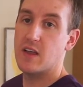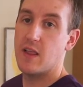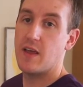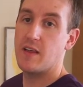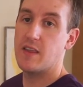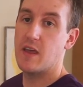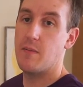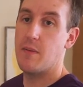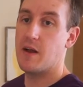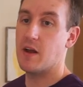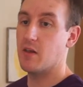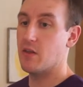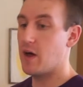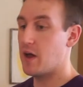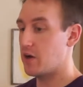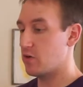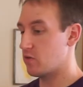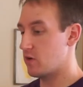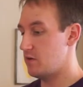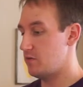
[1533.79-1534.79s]
I think they make a
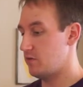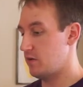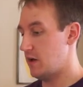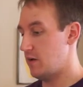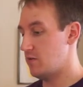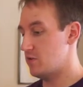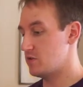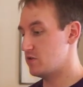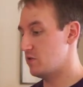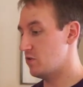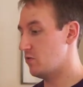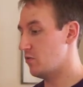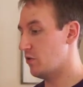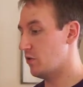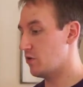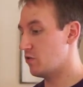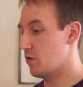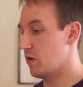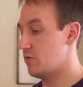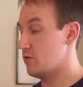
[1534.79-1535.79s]
lot of great flavors, and they're
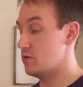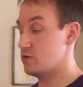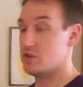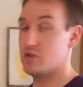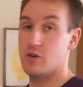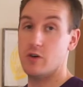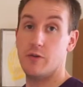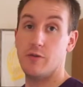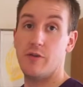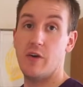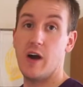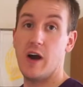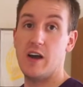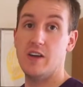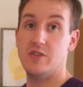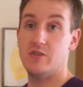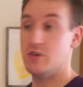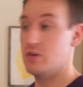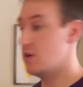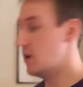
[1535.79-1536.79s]
really great for stir
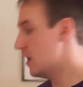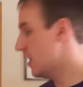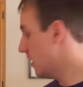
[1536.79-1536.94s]
fries or